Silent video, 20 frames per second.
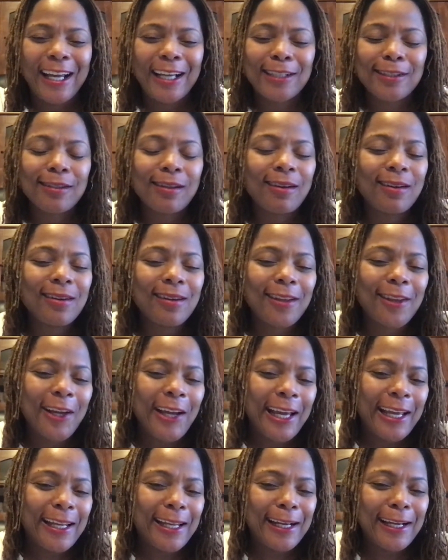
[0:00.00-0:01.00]
I saw another
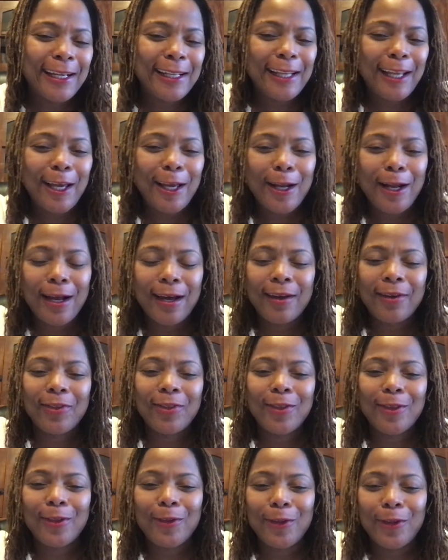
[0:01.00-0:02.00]
headline that I
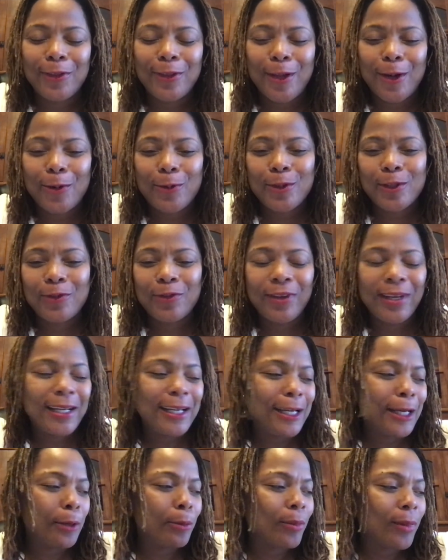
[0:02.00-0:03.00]
thought was
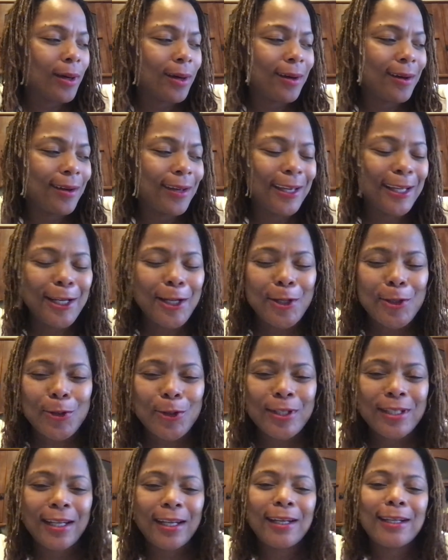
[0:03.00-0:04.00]
funny and
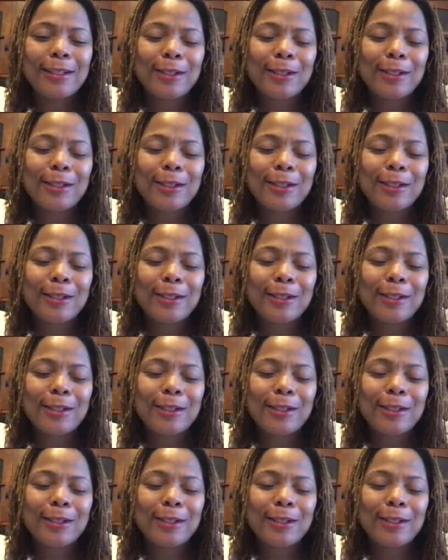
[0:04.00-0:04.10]
interesting.